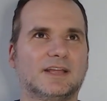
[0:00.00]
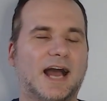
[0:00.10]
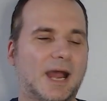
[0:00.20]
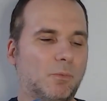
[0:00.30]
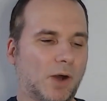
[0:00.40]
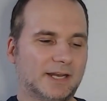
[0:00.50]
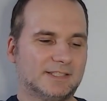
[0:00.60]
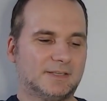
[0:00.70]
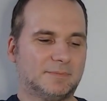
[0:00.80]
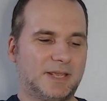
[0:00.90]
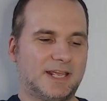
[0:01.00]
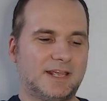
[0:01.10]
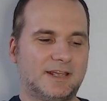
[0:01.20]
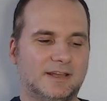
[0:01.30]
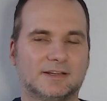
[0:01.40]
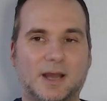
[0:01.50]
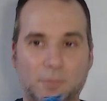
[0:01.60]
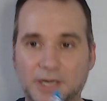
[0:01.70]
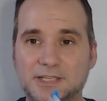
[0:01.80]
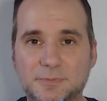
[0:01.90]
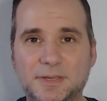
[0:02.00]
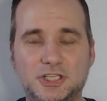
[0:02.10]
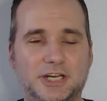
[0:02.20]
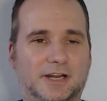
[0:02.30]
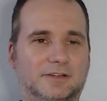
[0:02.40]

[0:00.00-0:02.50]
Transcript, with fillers: I want it to be I want it to be cheetah.